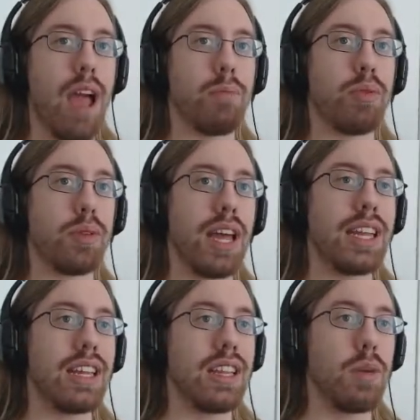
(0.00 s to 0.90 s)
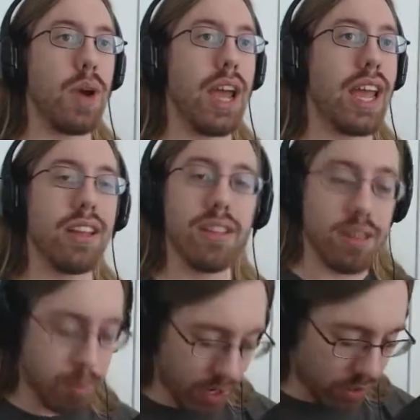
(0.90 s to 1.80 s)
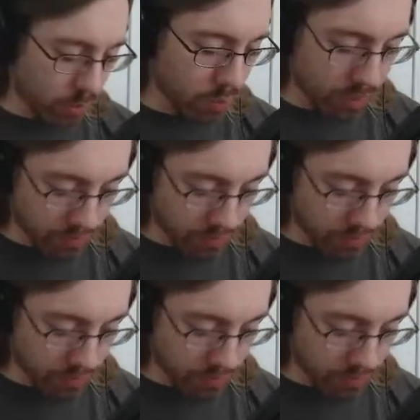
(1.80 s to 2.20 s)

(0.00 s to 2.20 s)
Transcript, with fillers: had plenty of leeway. The penalty wouldn't